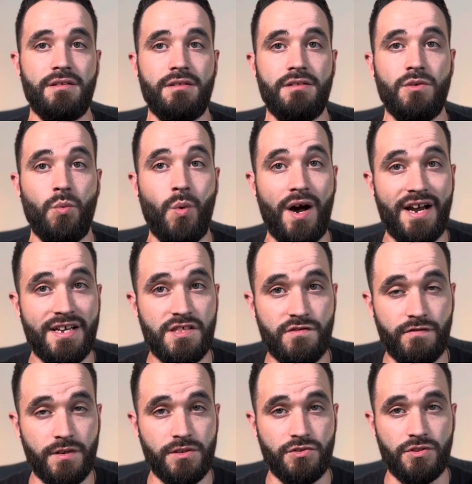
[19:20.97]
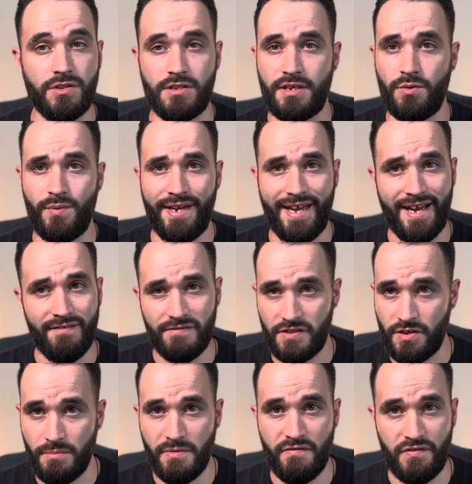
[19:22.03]
the wise virgins, can we have
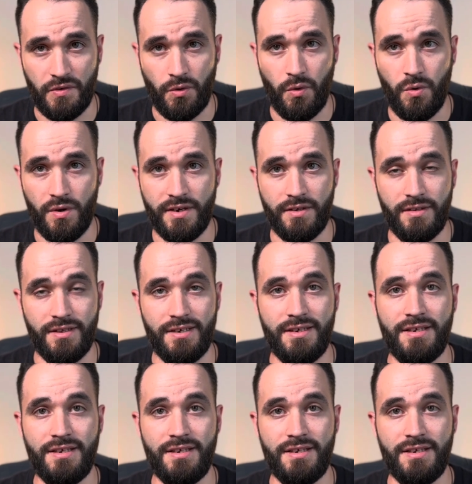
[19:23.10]
some of your oil?